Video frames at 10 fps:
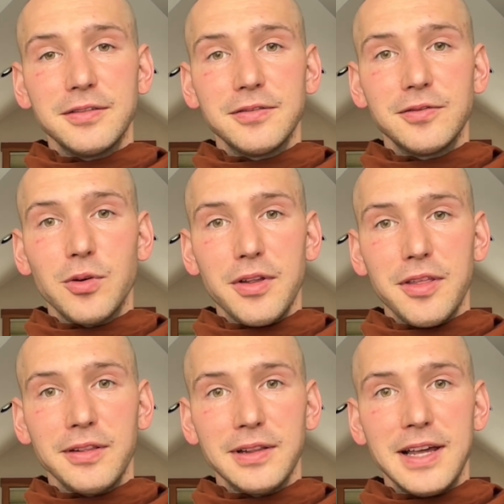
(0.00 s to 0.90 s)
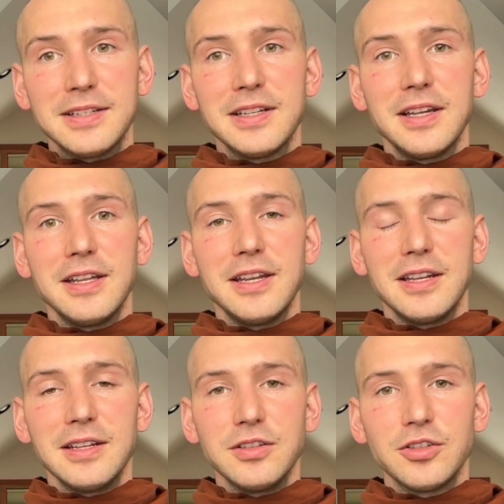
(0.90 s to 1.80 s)
fourth lesson
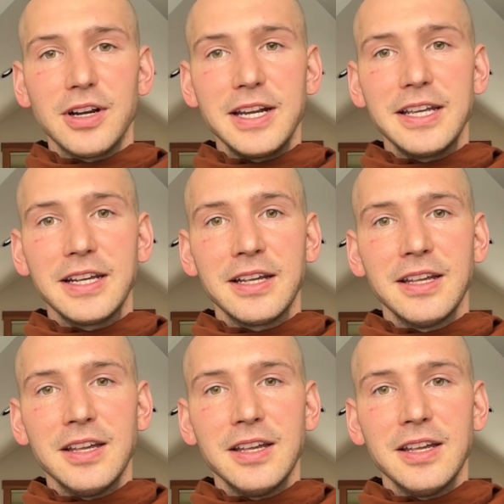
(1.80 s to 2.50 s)
and training,